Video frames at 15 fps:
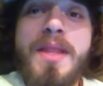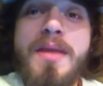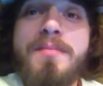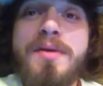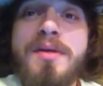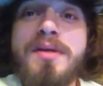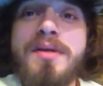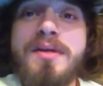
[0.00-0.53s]

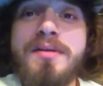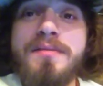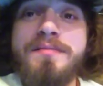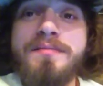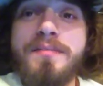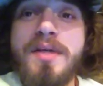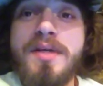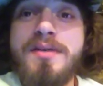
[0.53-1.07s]
But
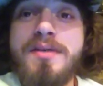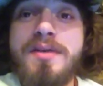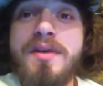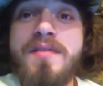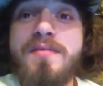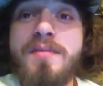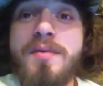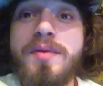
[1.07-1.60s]
that's how the
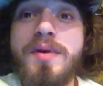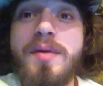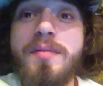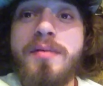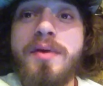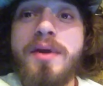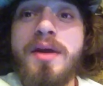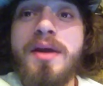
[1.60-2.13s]
government would
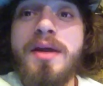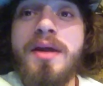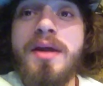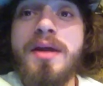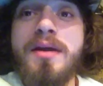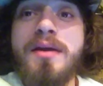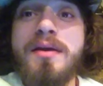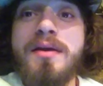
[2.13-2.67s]
operate,
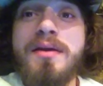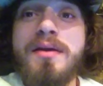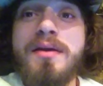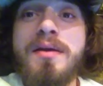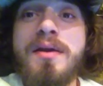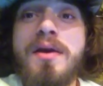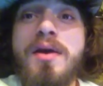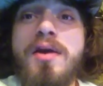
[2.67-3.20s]
and
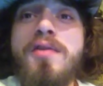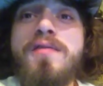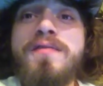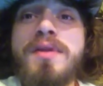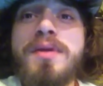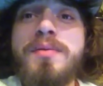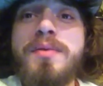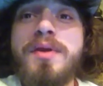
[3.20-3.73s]

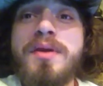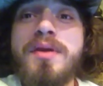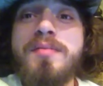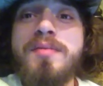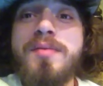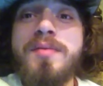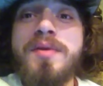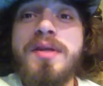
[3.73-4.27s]
hopefully we could
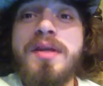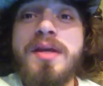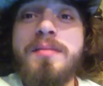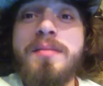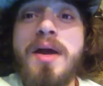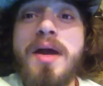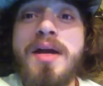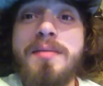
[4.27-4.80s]
implement like
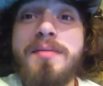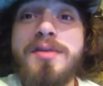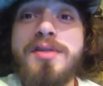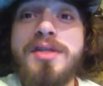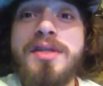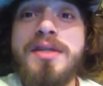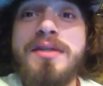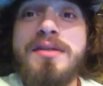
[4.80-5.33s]
mining
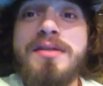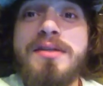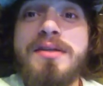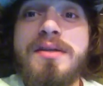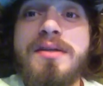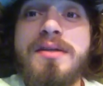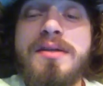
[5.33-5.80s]
machines and